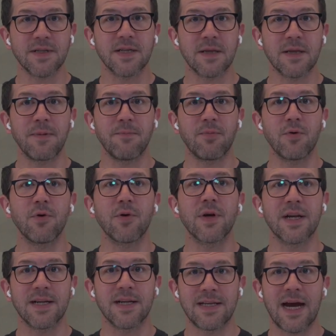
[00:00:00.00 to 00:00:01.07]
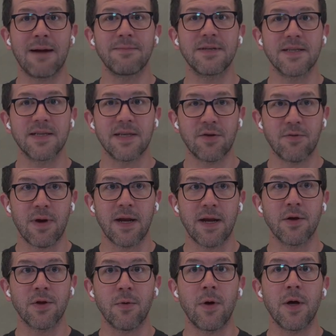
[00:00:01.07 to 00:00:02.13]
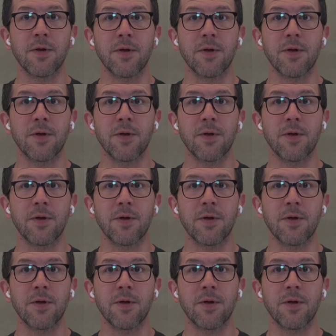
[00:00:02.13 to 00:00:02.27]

and the people who can adapt and see the writing on the wall,